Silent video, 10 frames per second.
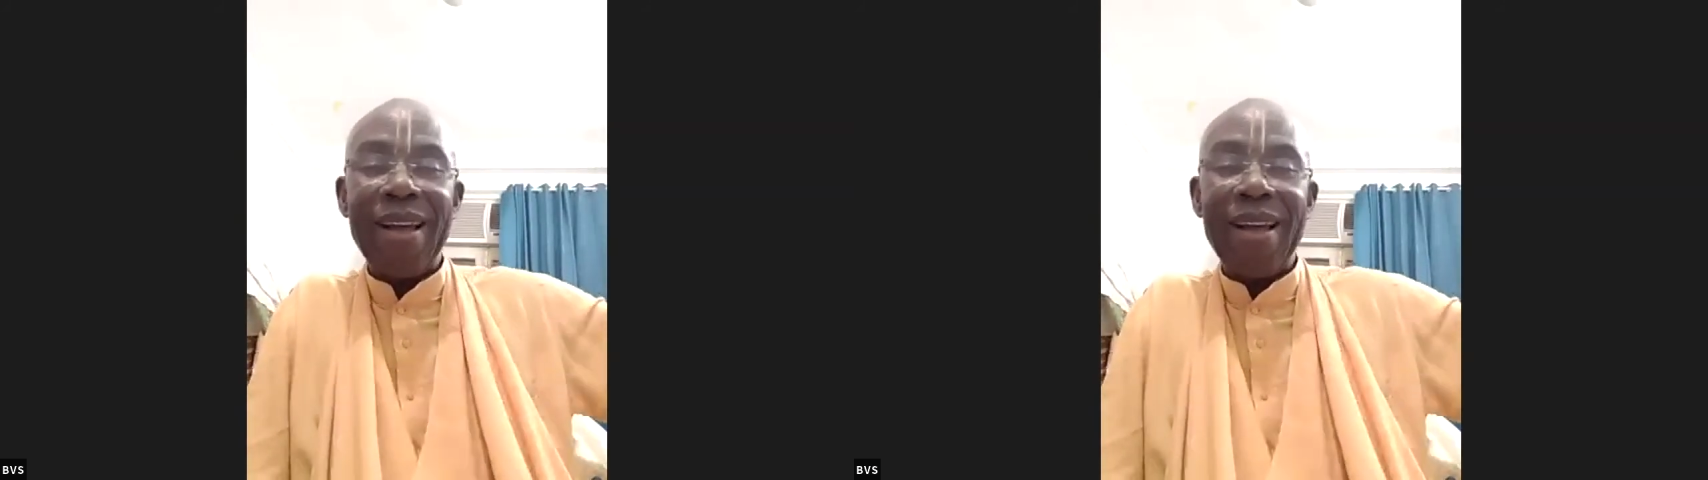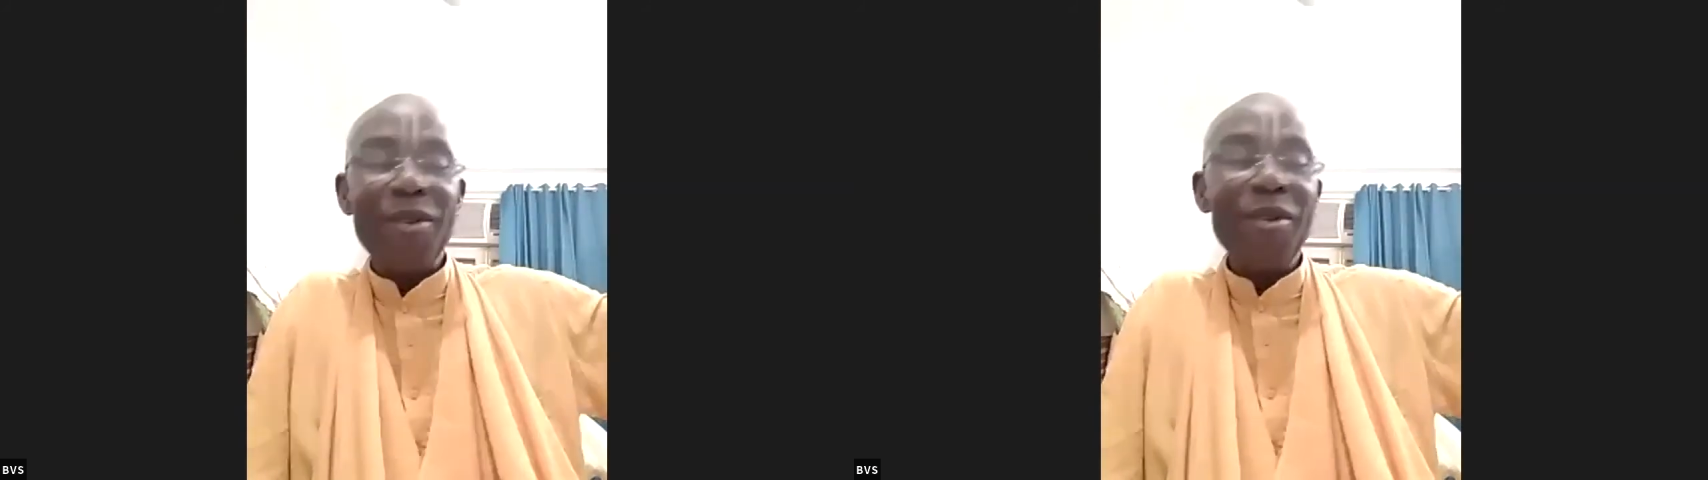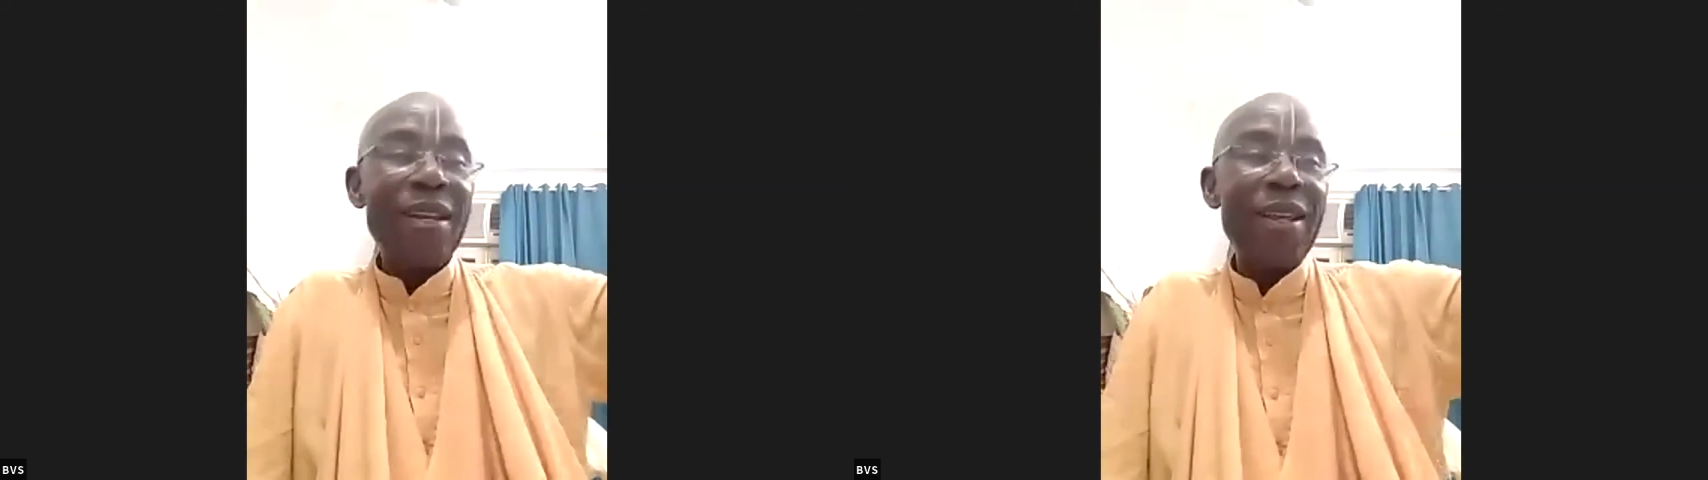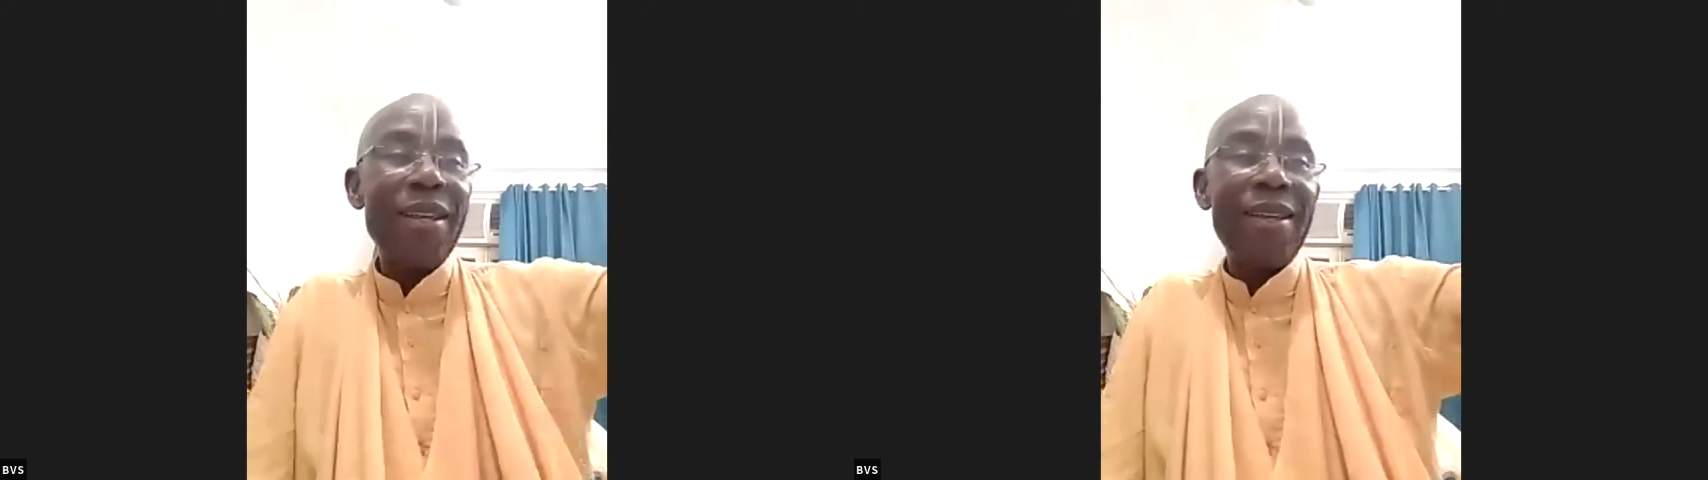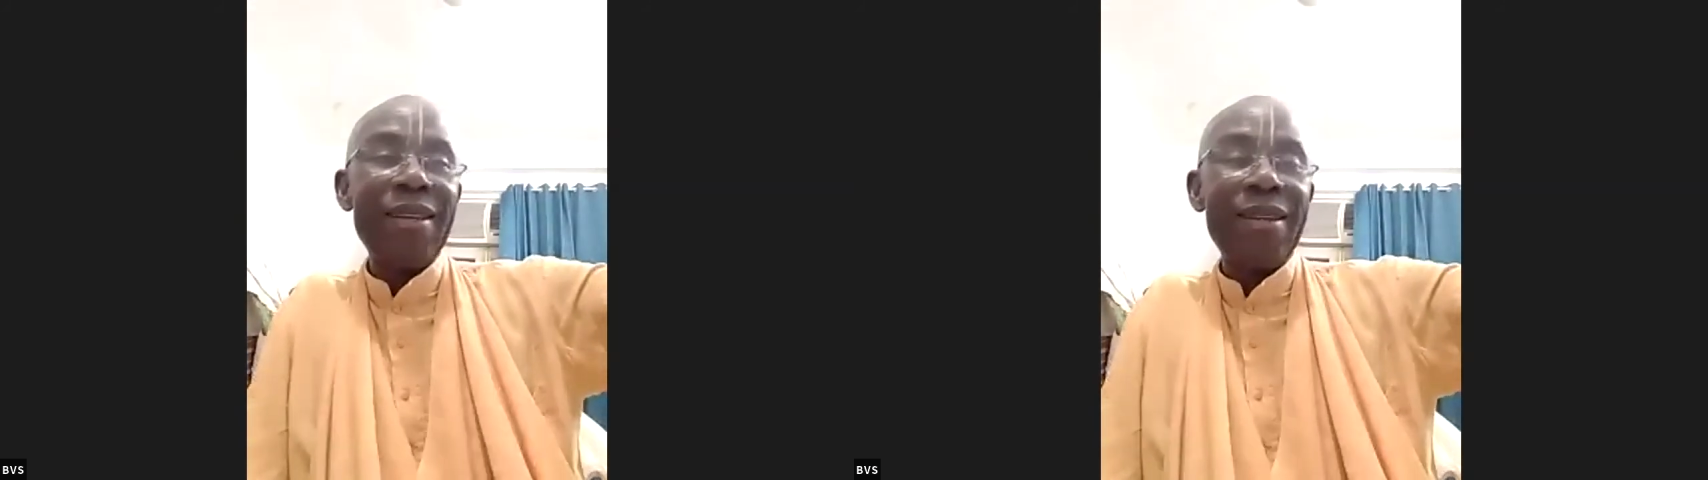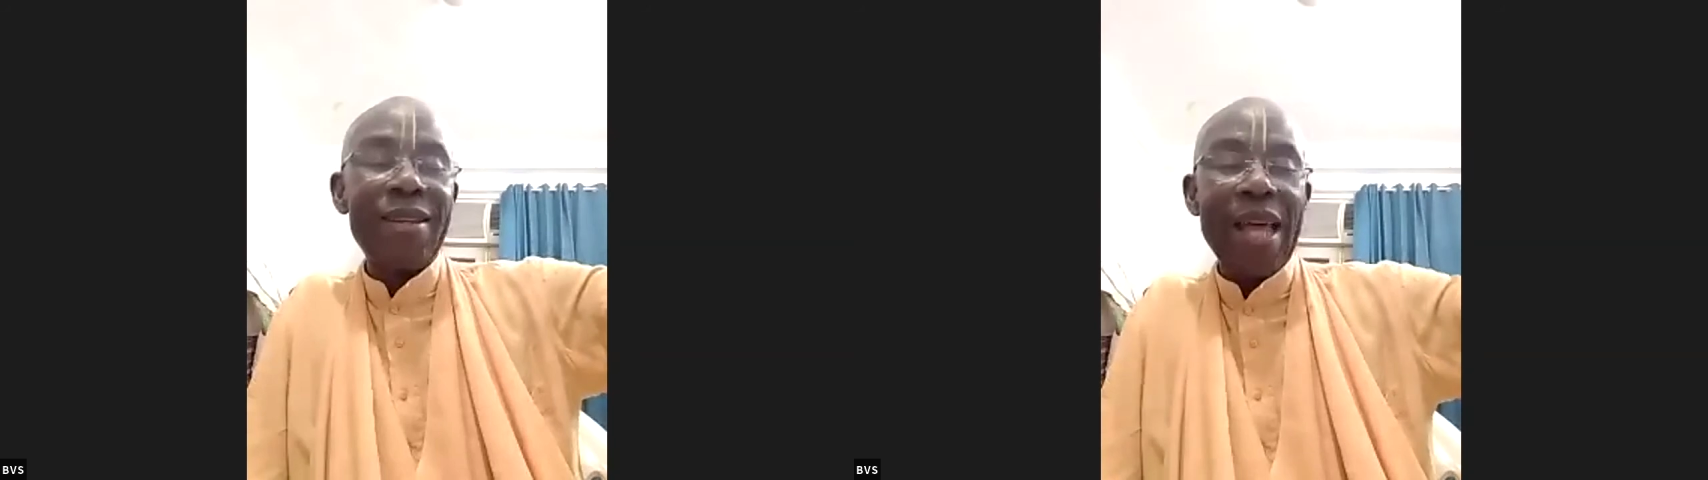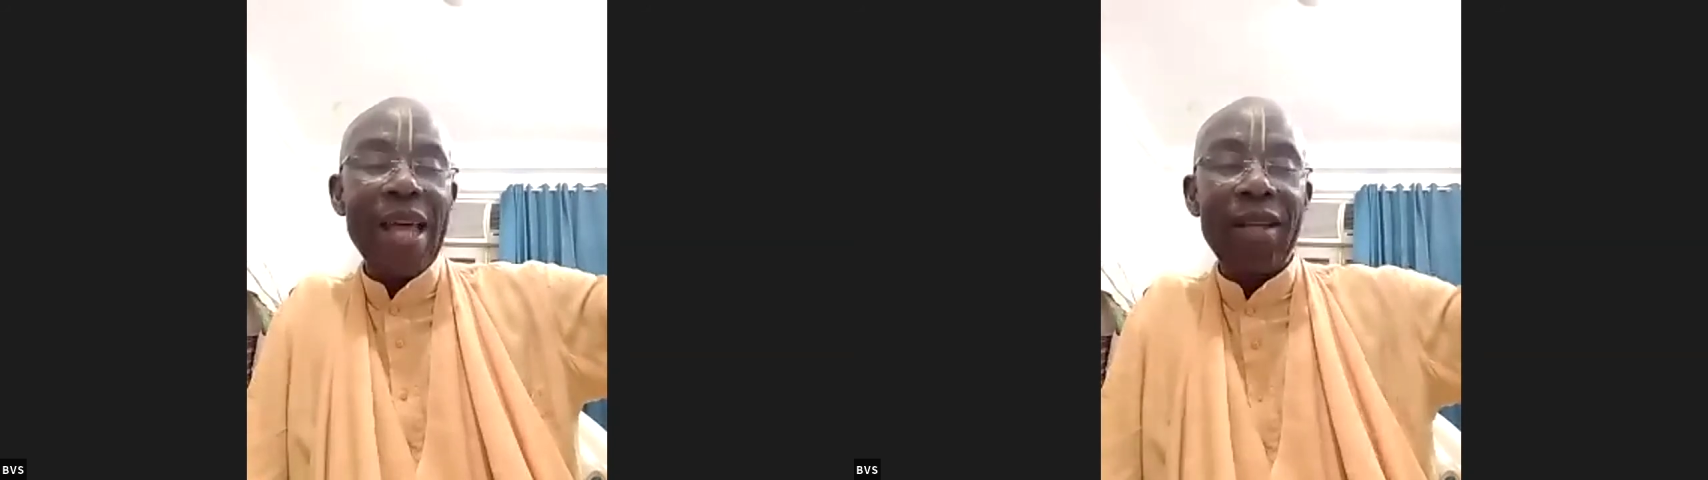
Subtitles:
So that